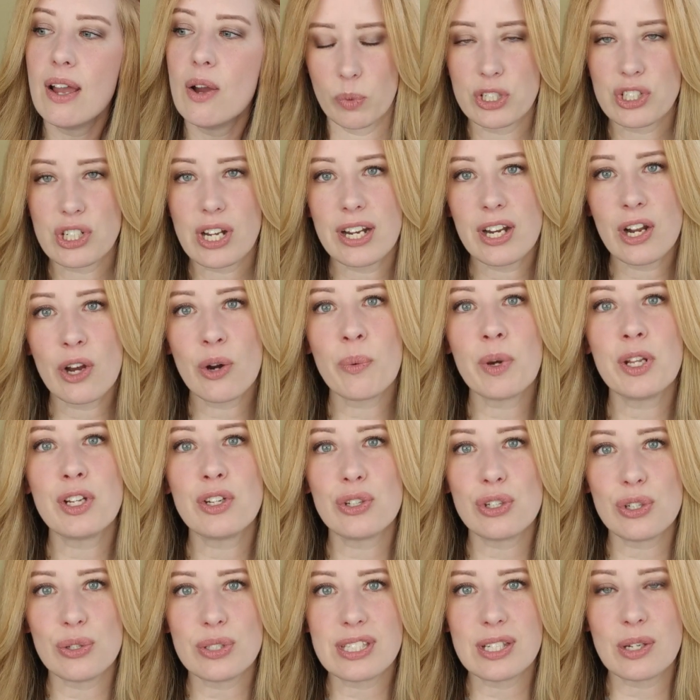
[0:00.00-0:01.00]
which I know when
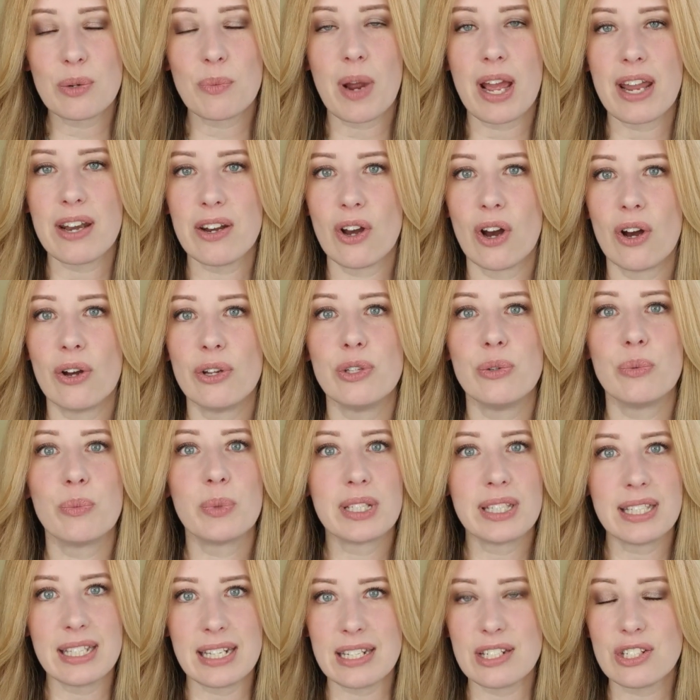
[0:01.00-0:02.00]
you're using retinol, you
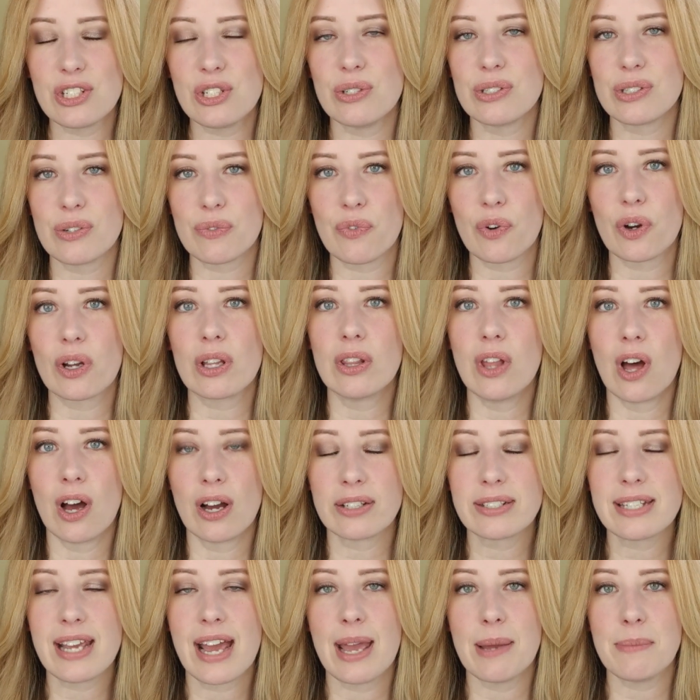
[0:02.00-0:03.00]
really need to use it for a
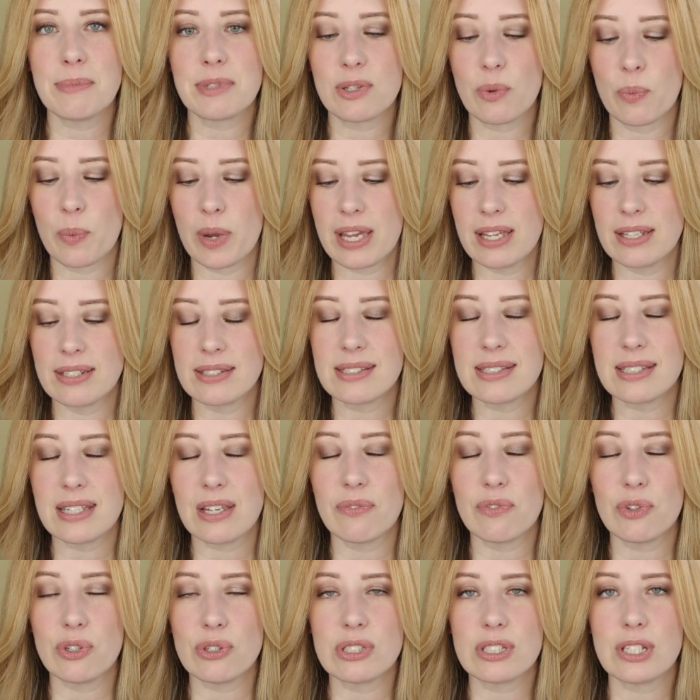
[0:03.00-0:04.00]
long time to wait and
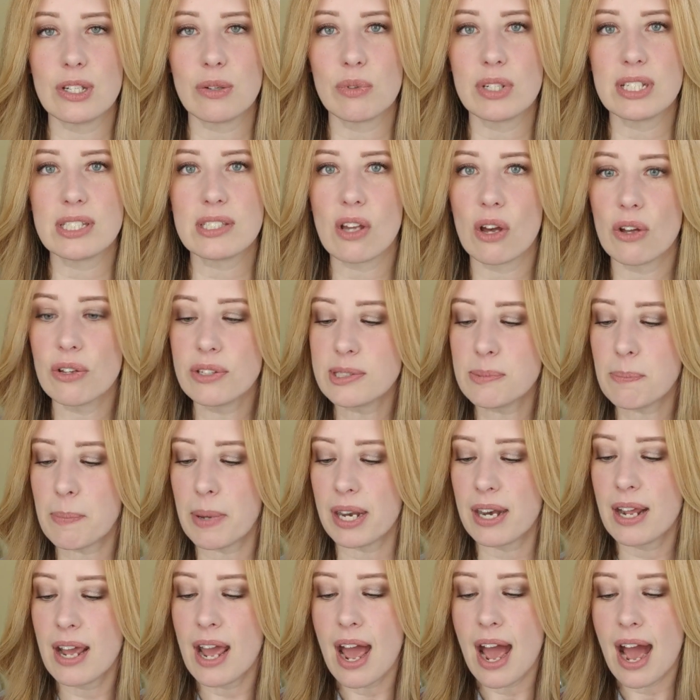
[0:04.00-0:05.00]
see if you see results,
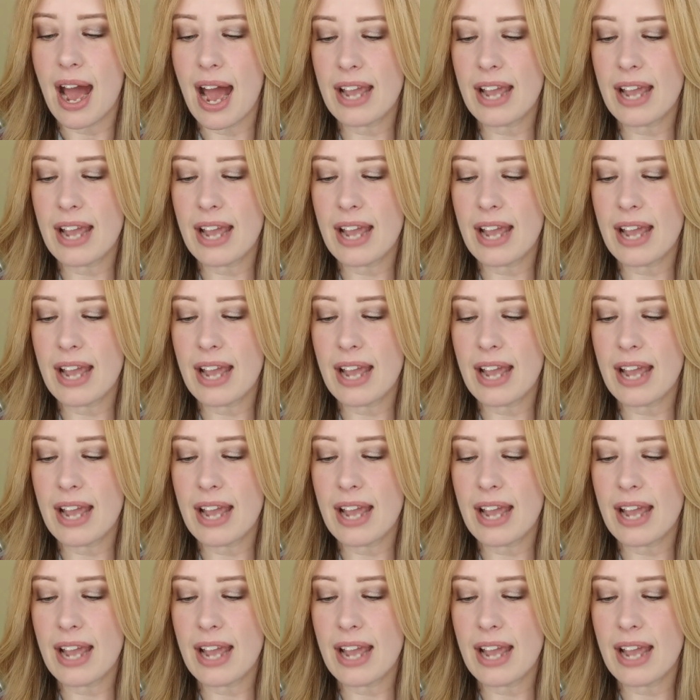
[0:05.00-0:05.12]
but